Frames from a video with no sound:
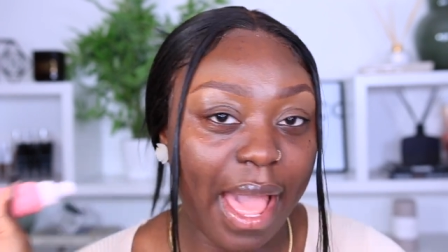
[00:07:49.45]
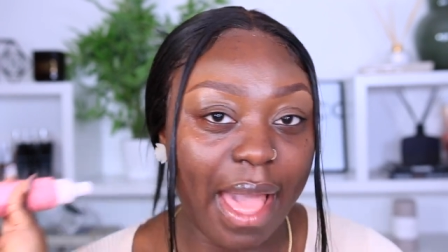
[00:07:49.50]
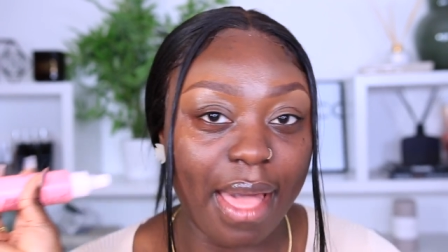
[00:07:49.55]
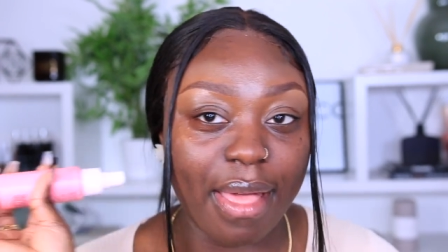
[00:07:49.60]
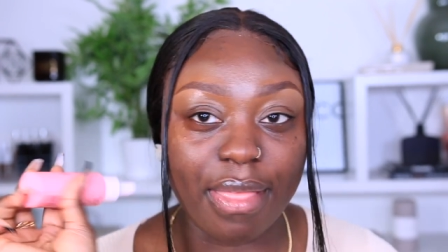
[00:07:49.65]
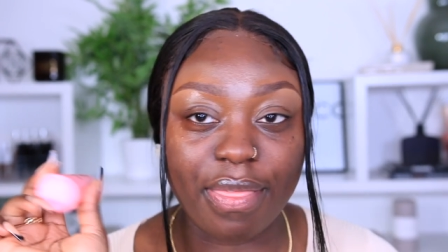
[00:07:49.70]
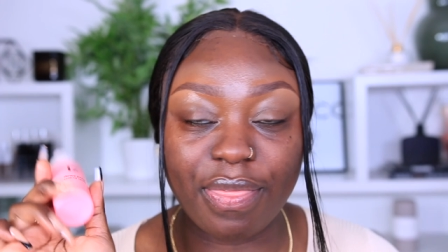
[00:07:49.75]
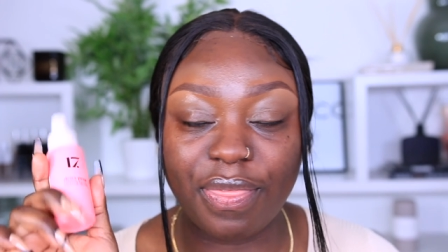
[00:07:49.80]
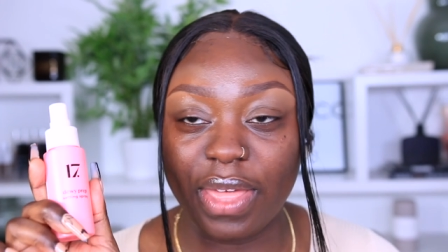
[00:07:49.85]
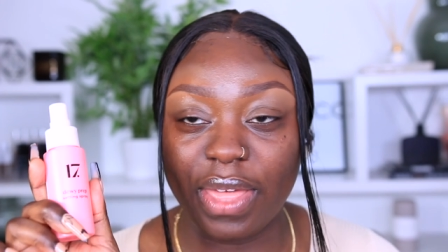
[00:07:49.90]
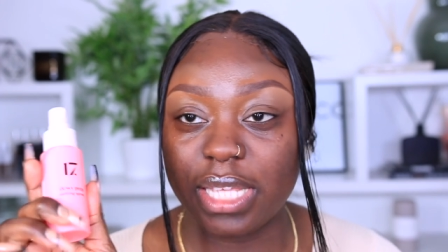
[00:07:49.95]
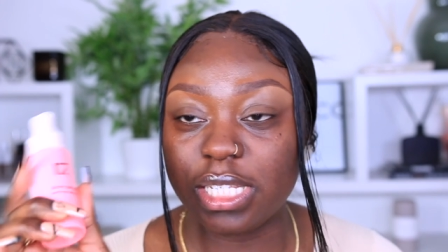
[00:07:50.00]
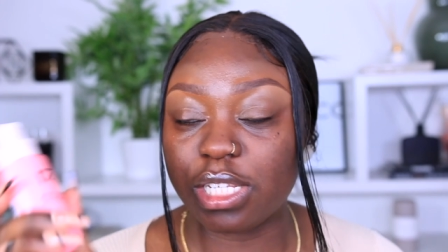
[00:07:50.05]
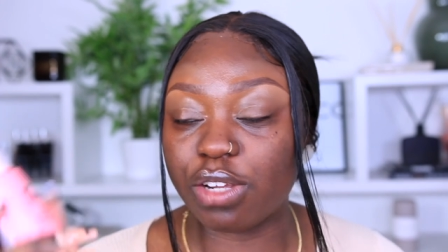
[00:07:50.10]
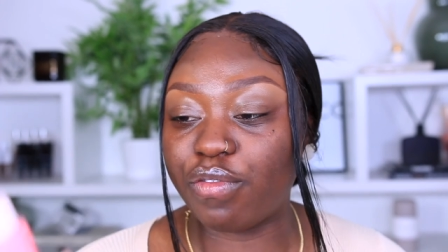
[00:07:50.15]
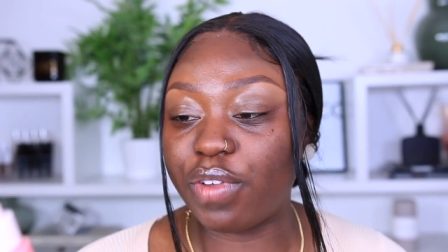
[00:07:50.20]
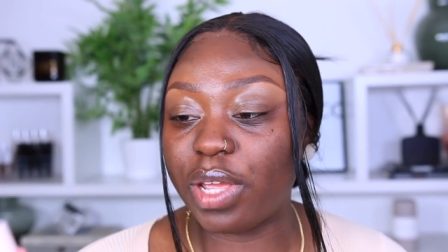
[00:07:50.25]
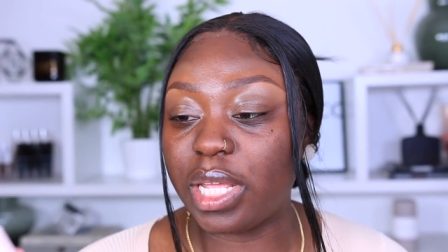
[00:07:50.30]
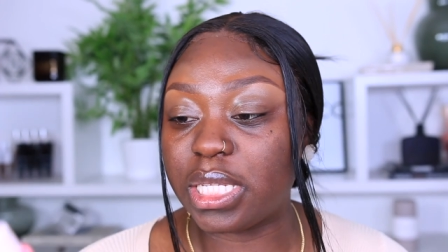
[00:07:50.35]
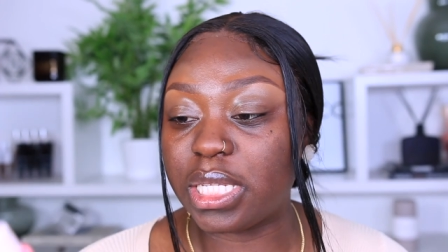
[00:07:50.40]
And this
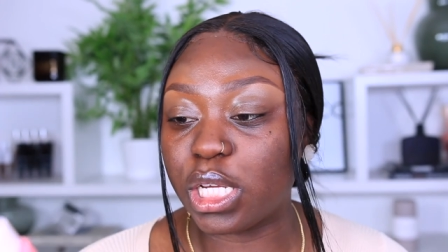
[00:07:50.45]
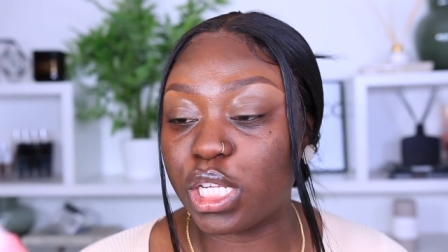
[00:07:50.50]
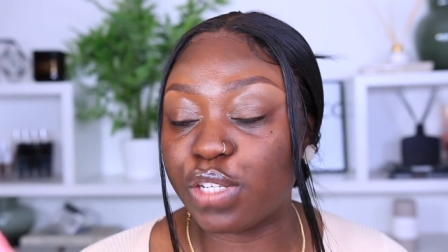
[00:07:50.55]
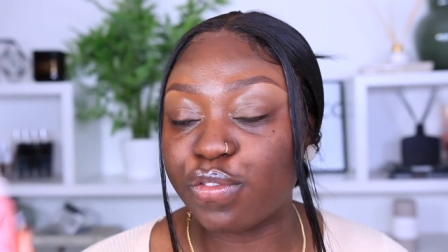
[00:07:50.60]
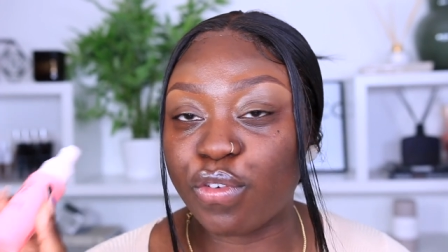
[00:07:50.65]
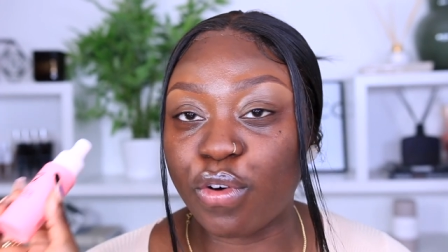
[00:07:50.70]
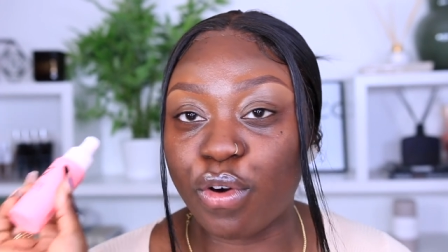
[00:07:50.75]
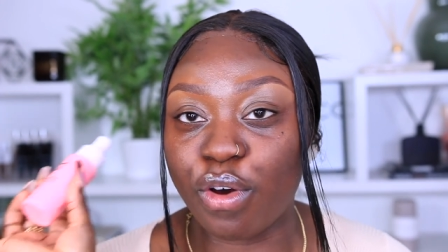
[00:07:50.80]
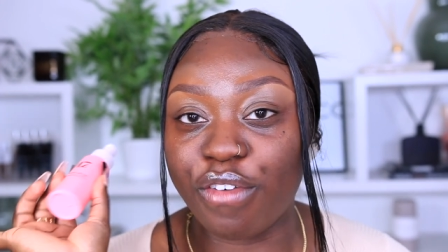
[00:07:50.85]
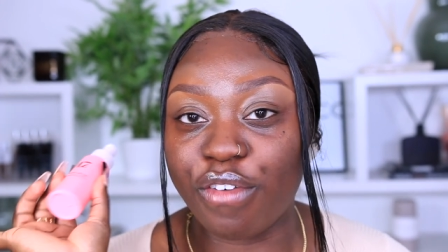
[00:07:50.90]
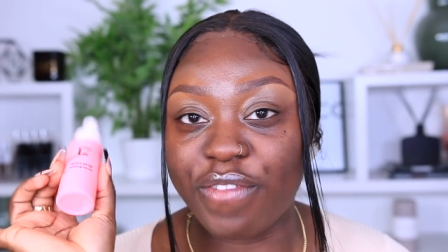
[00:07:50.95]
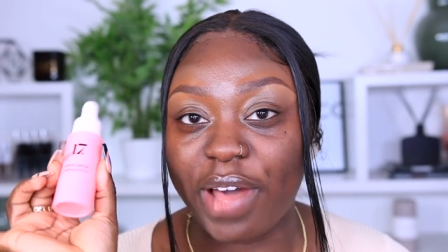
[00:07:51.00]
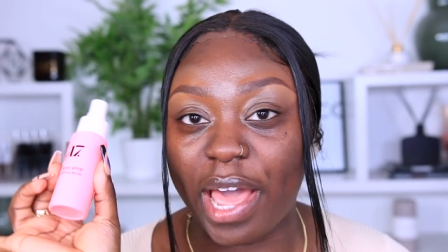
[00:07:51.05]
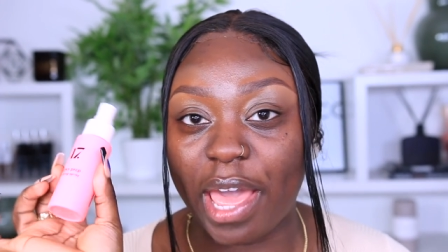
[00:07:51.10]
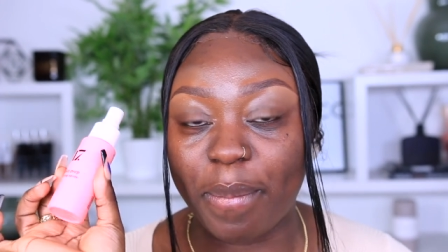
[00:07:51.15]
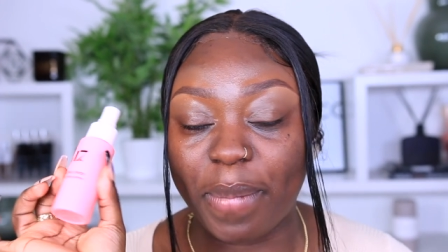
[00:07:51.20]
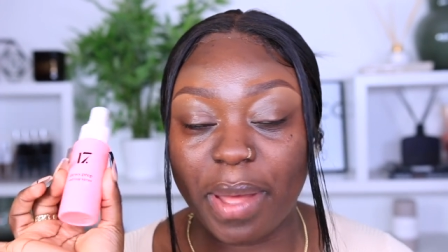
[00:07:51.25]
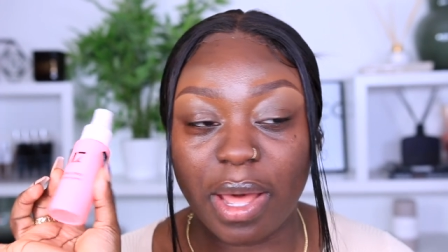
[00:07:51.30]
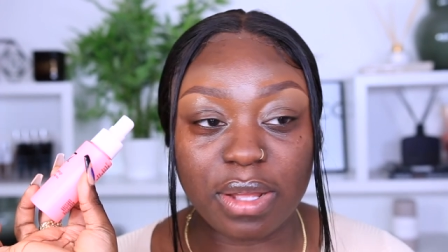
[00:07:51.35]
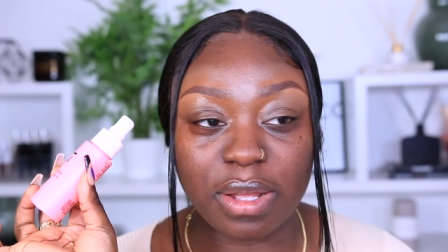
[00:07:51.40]
retails for
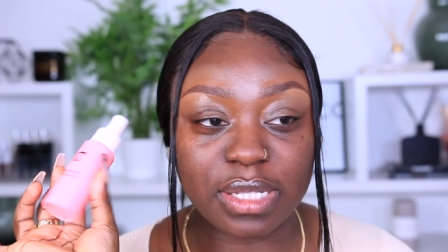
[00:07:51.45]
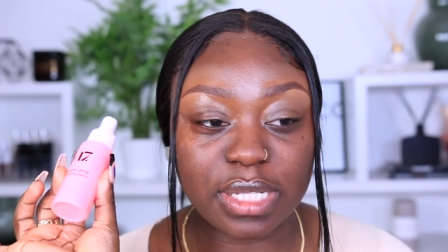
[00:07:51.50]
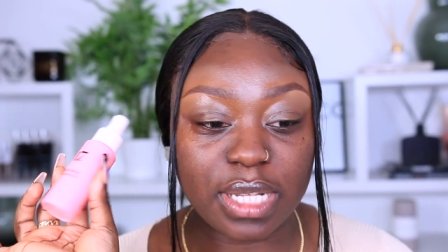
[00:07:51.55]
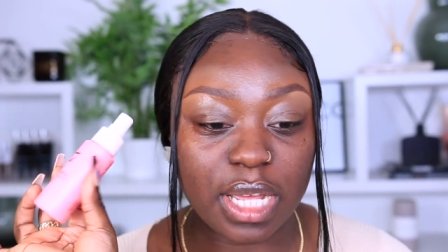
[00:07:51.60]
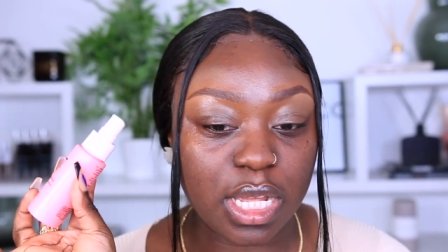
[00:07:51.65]
£5